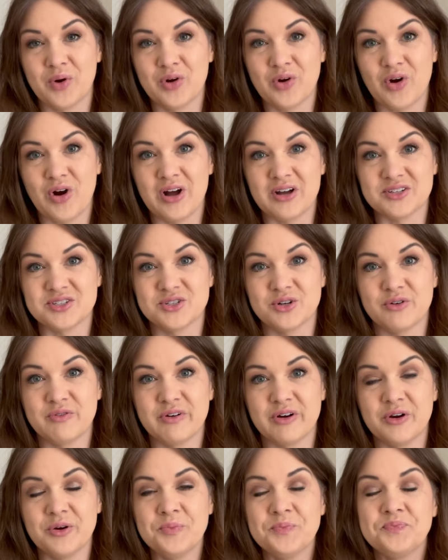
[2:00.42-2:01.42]

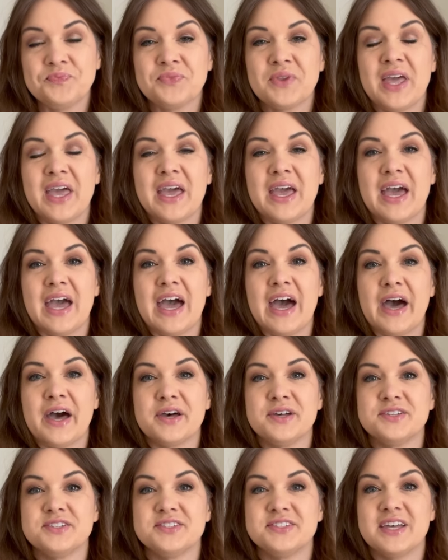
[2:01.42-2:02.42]
crossover
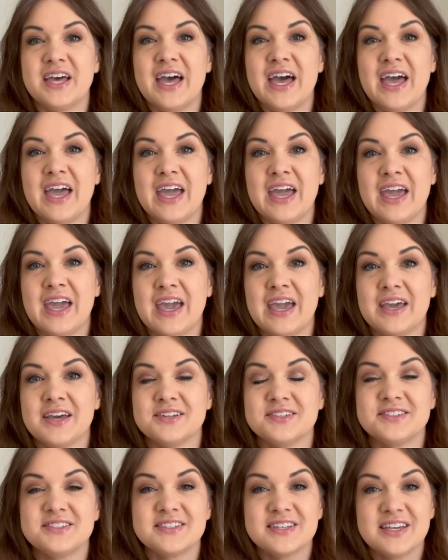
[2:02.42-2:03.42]
as a
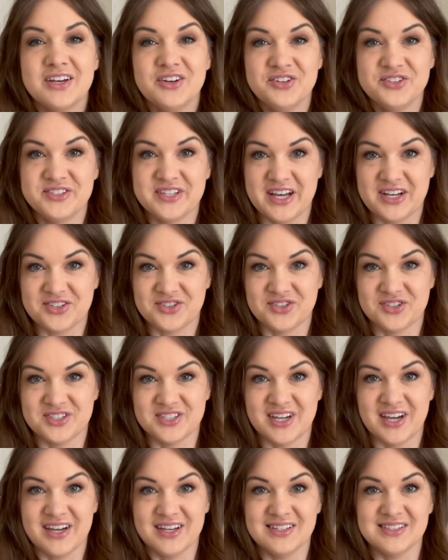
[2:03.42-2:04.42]
skills
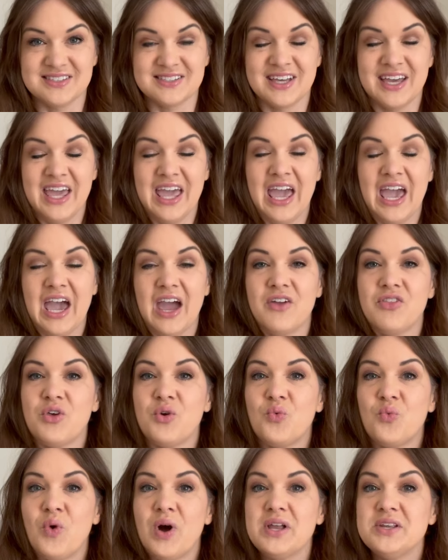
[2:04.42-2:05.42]
exercise. And
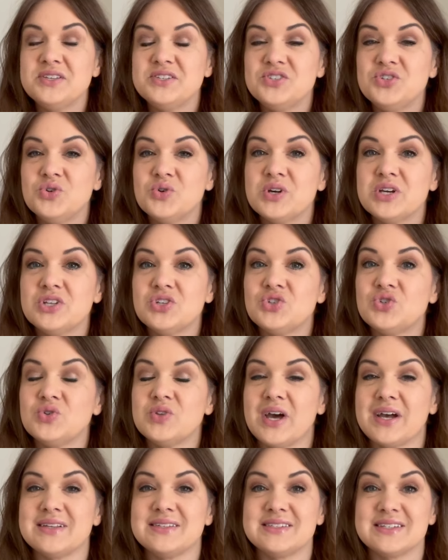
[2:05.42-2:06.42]
then once you can do
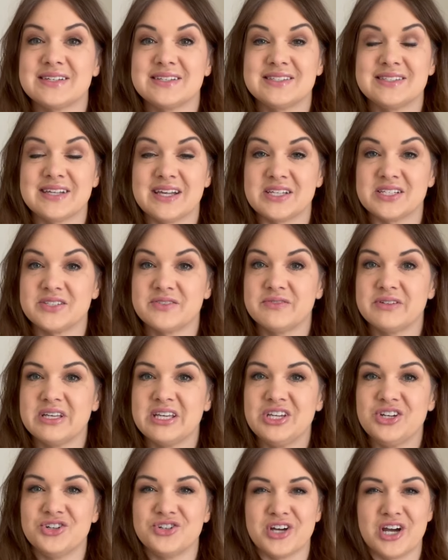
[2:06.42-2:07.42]
that successfully,
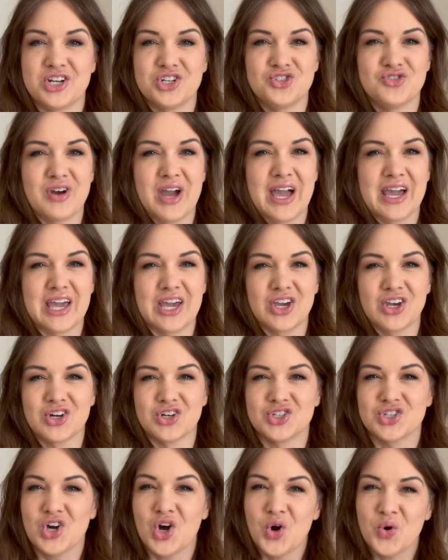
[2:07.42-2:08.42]
you're not dragging your
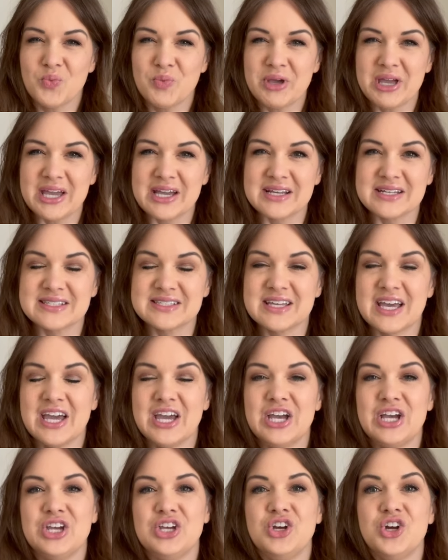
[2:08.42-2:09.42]
toe picks,
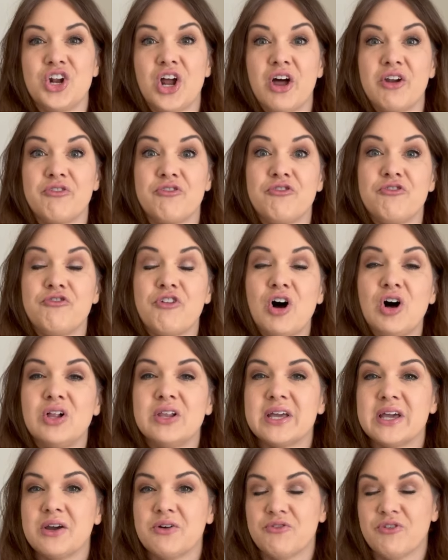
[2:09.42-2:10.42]
you're not
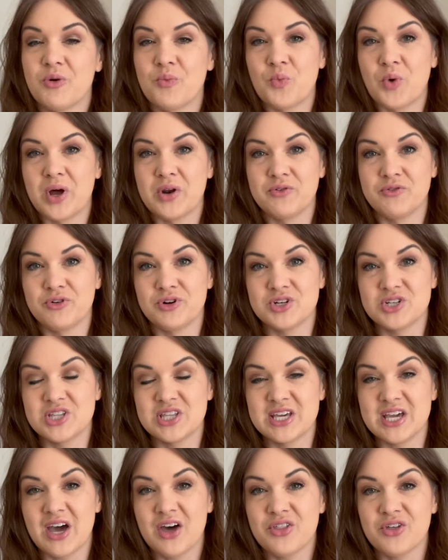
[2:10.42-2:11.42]
falling from one foot to
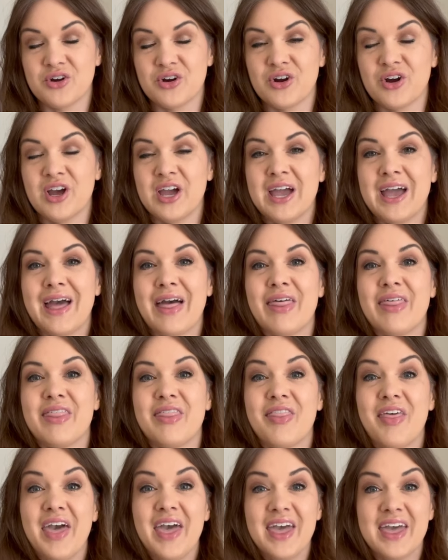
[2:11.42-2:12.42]
the other,
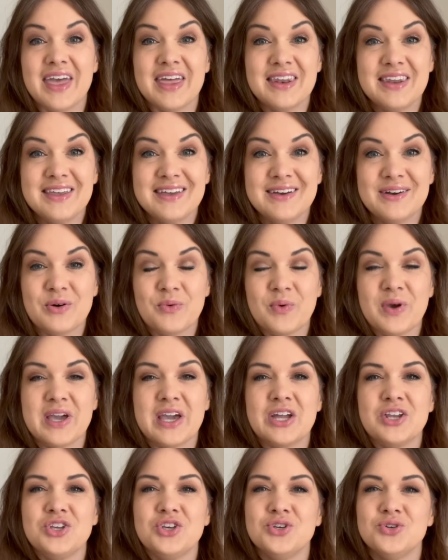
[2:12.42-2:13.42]
then we
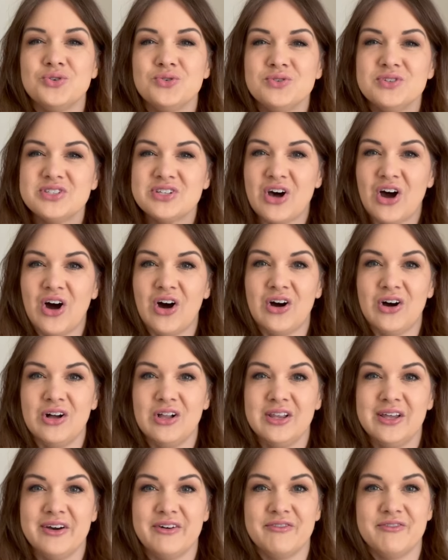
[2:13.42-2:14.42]
can use
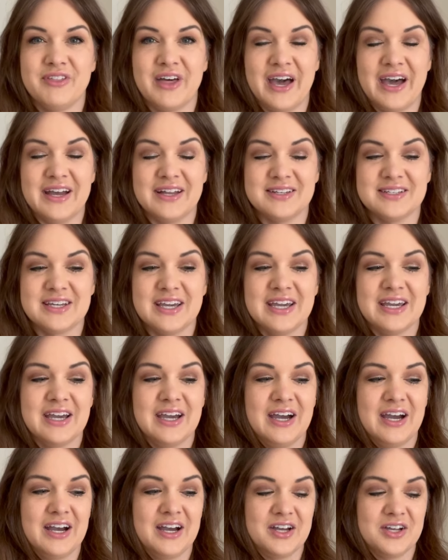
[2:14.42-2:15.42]
all of that
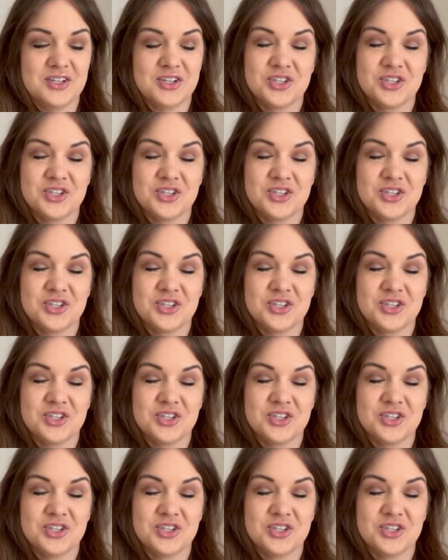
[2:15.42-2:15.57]
uh,